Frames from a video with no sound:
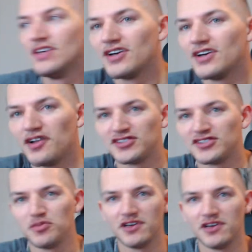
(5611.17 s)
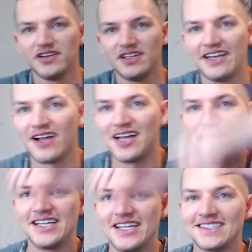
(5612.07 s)
Good old Supernova Elite grind,
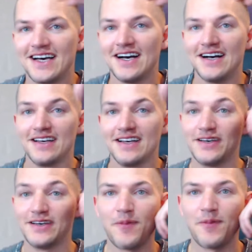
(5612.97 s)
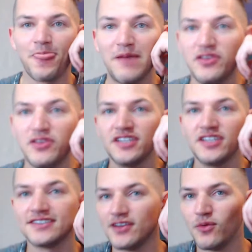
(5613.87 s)
man. It's, I mean, you could
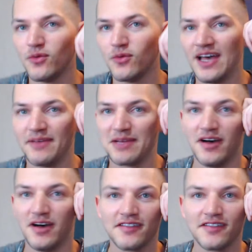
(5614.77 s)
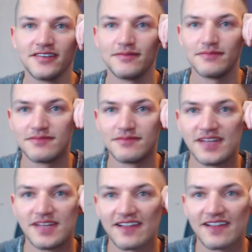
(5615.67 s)
just do 1 epic month
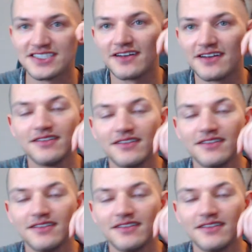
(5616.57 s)
like last year.